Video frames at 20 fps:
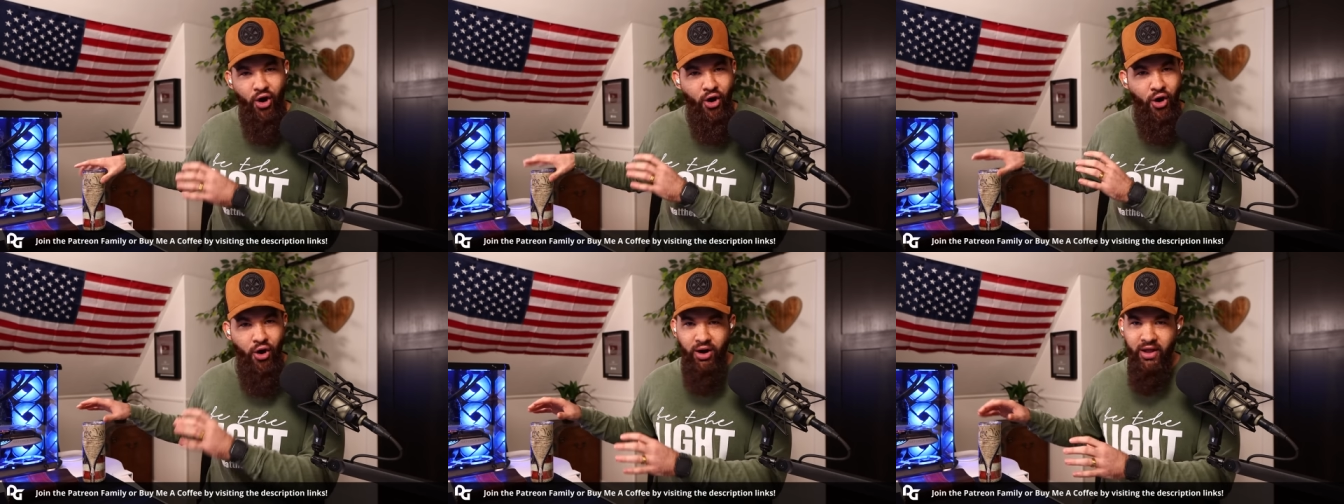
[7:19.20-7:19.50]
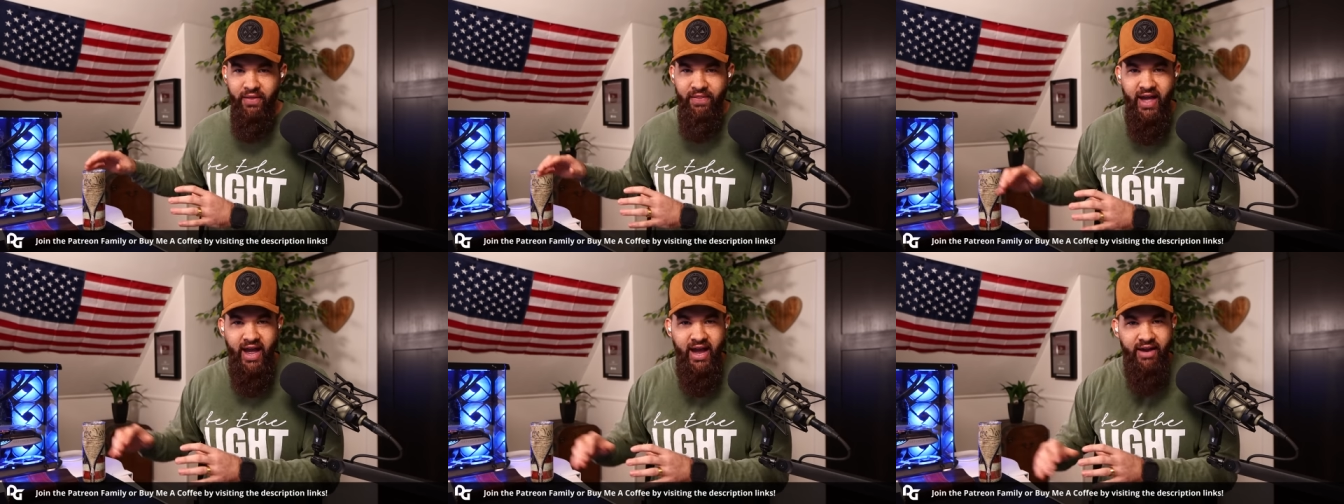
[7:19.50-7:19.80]

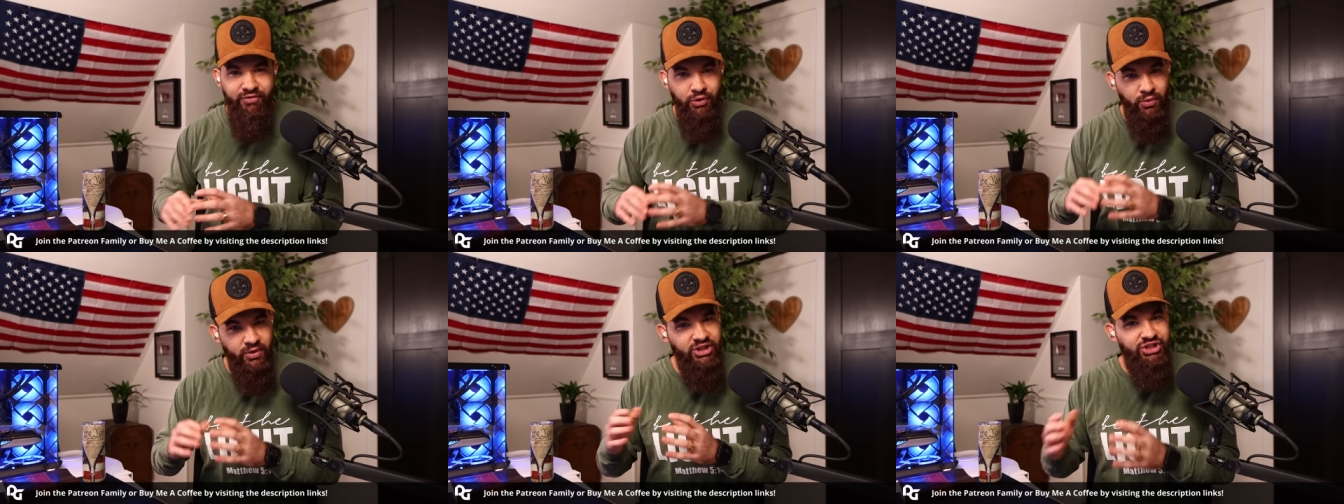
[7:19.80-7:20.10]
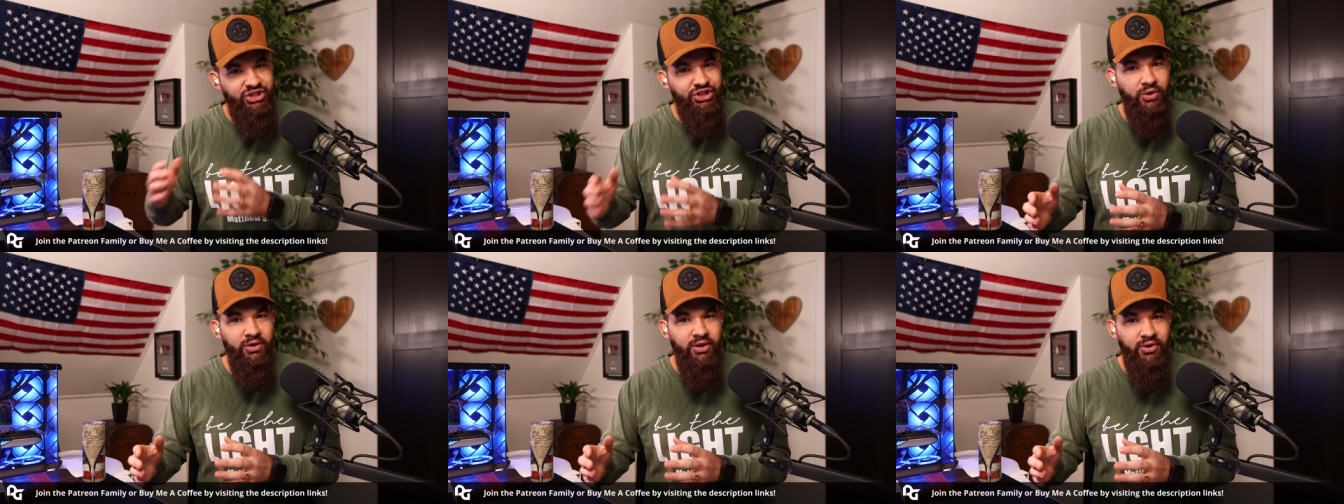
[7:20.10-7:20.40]
All of that. If you
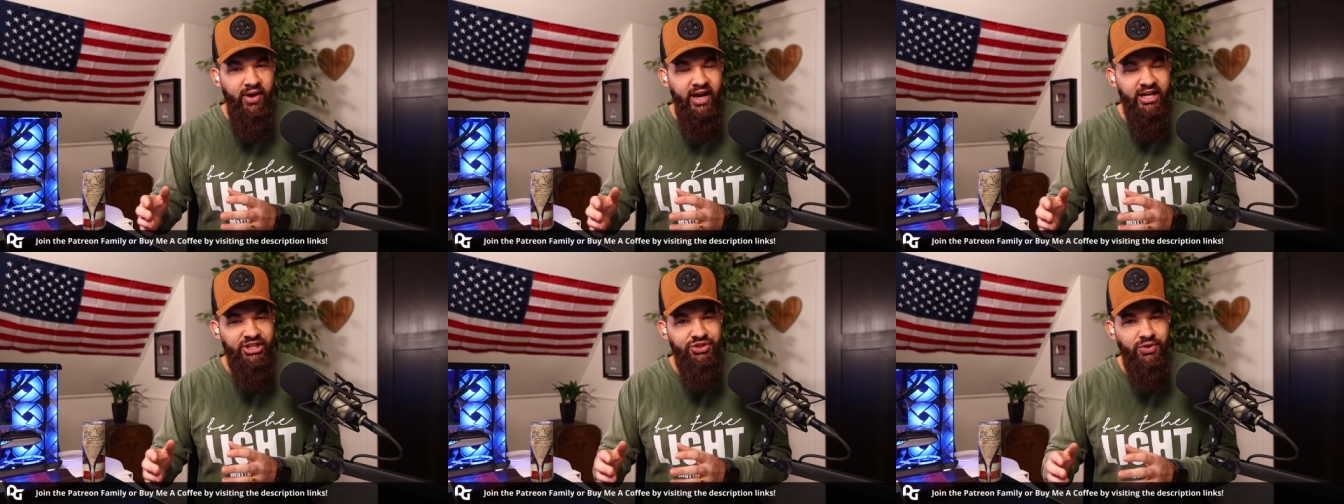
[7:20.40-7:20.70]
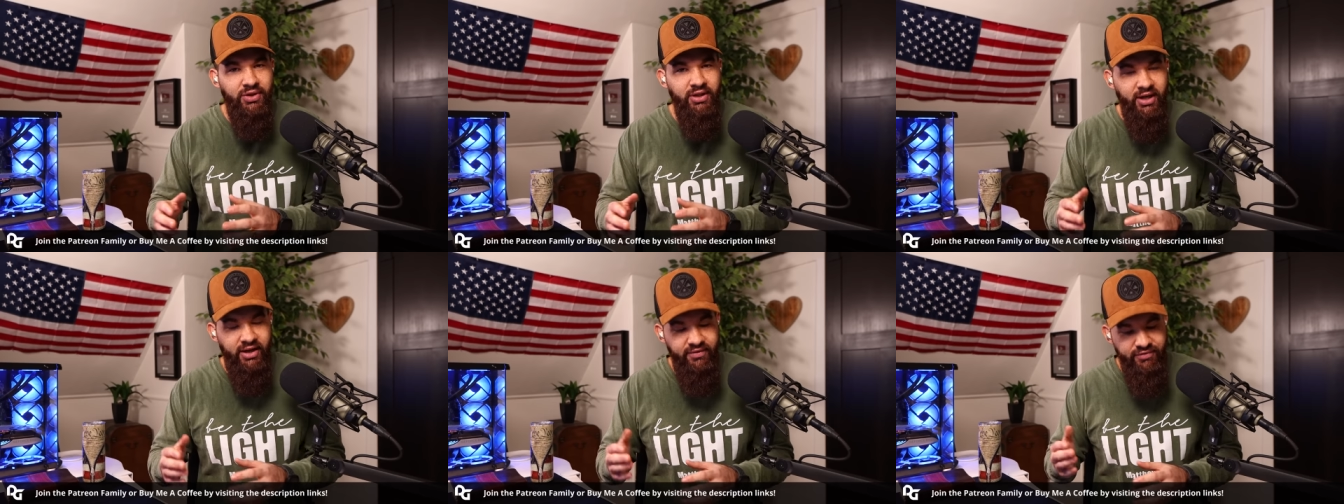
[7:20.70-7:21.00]
want to show a little
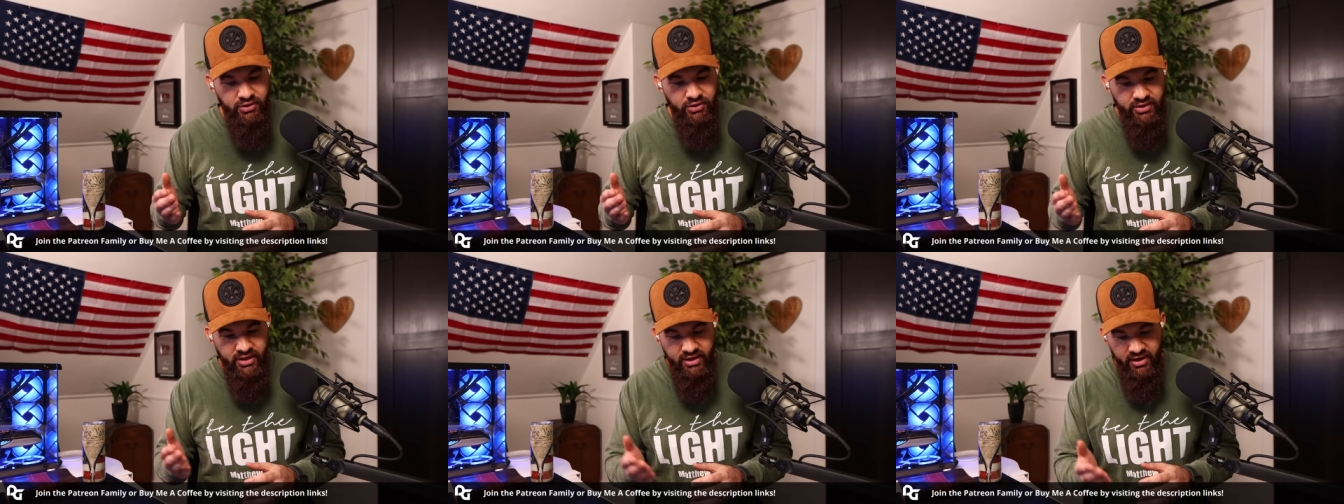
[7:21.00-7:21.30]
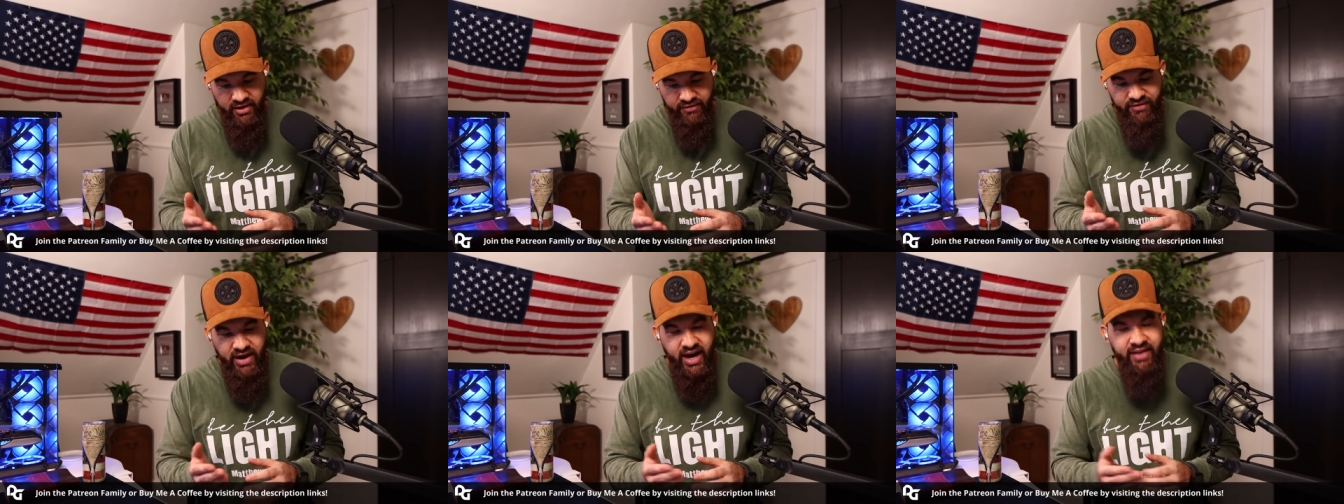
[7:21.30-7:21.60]
extra love, you can
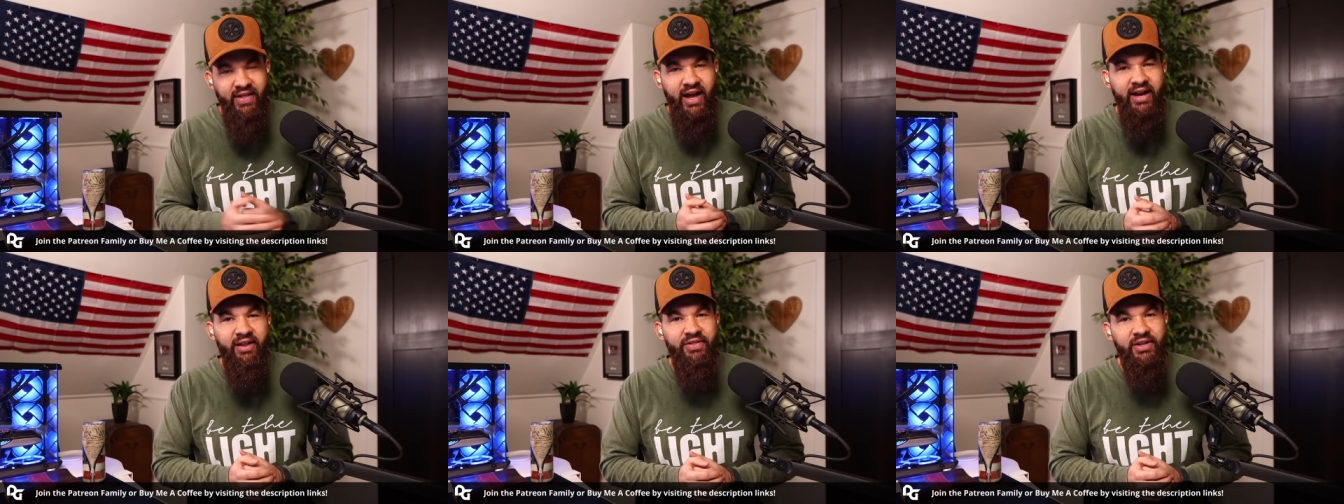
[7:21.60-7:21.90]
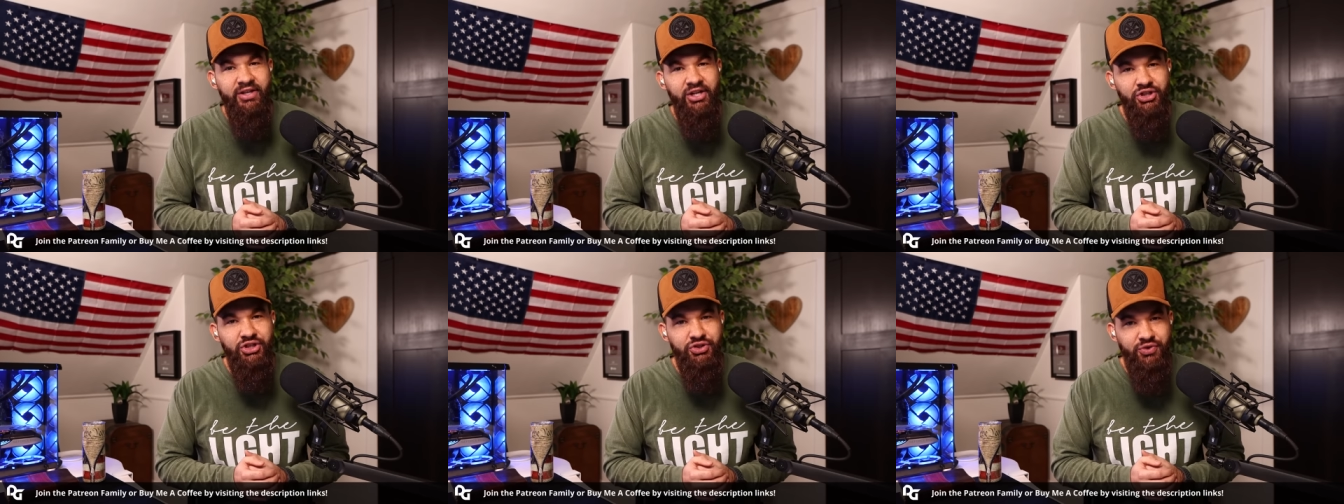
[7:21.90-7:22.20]
find that in
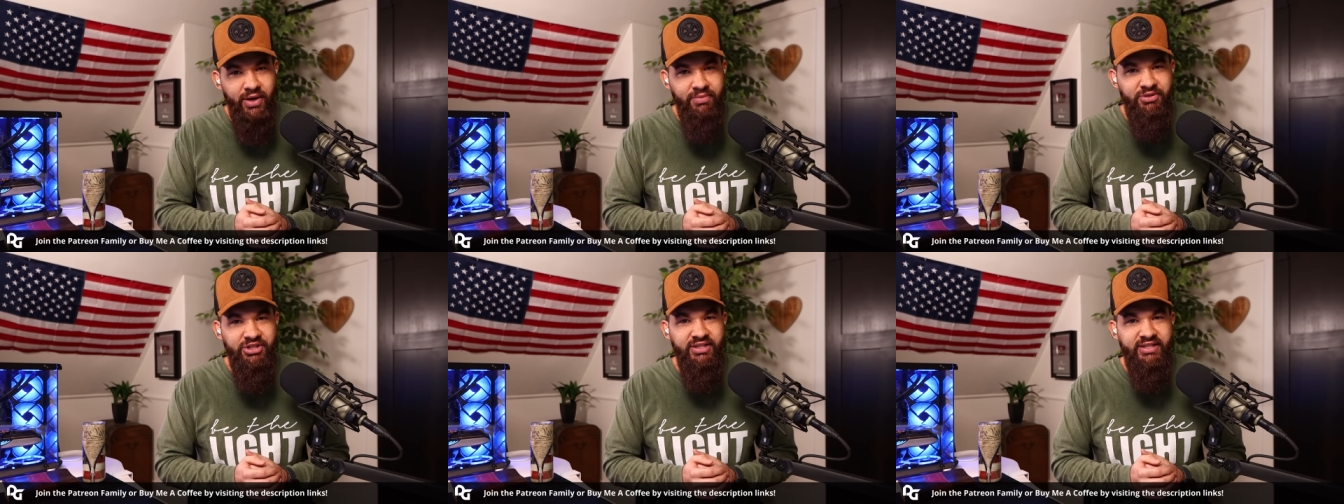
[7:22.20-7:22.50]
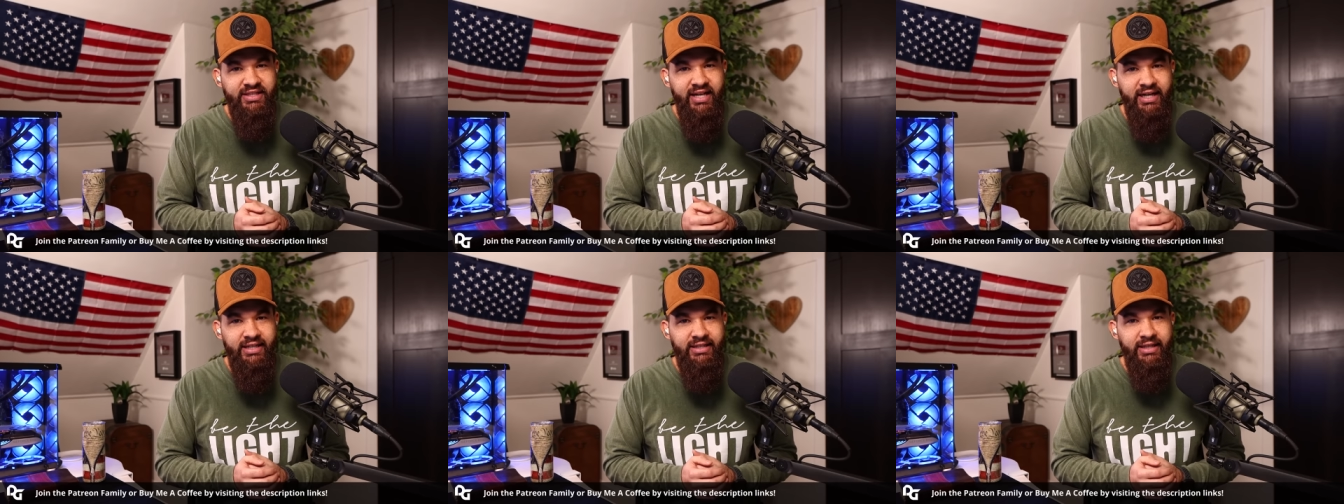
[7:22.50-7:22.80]
the description
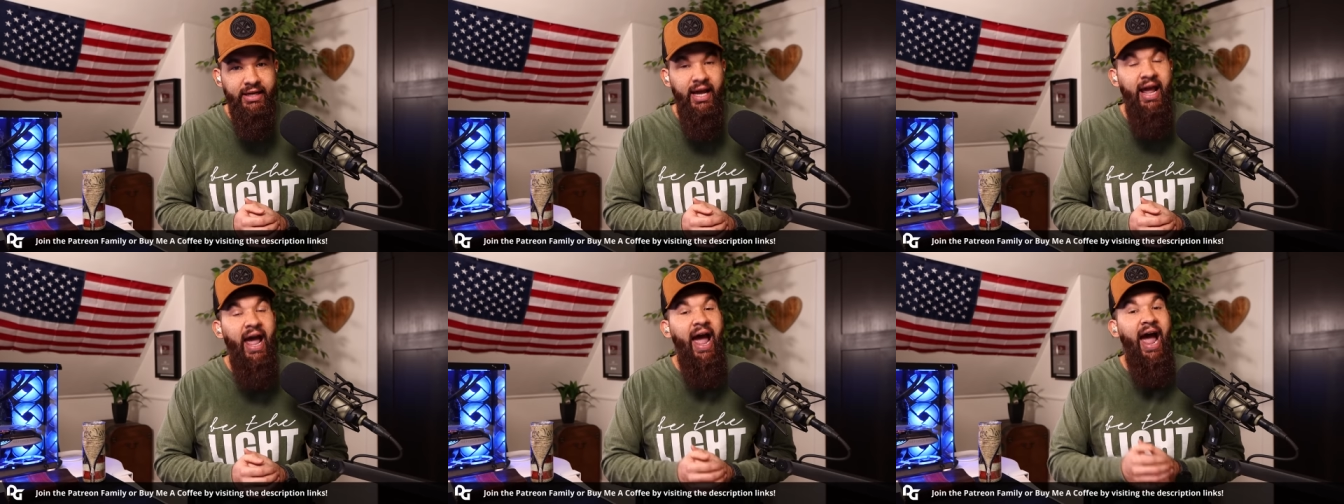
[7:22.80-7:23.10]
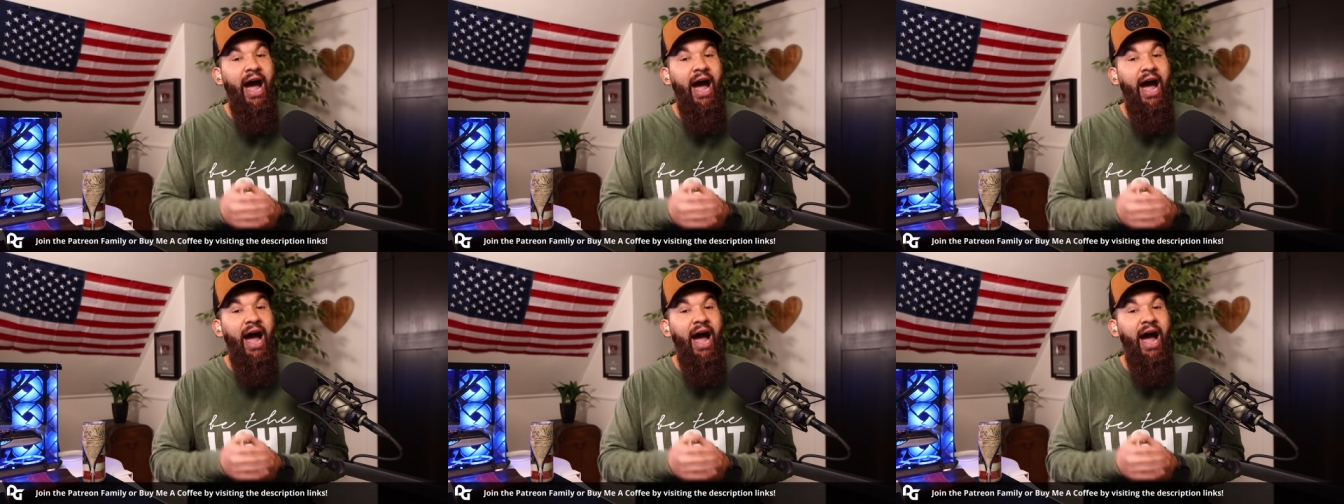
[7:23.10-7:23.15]
section.